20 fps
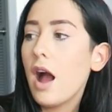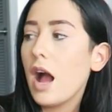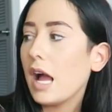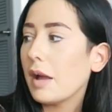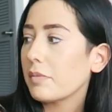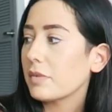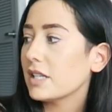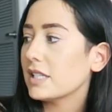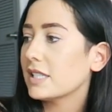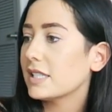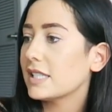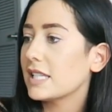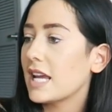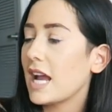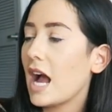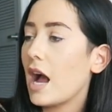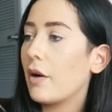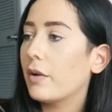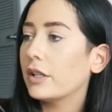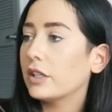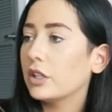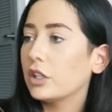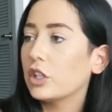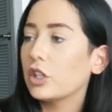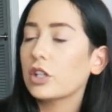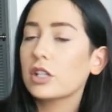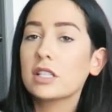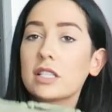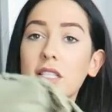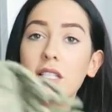I'm gonna see how it
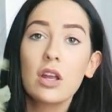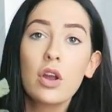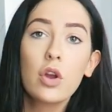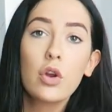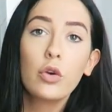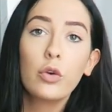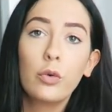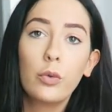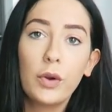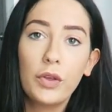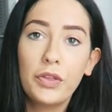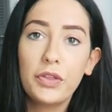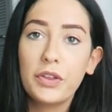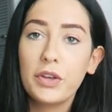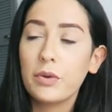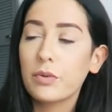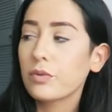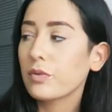looks with the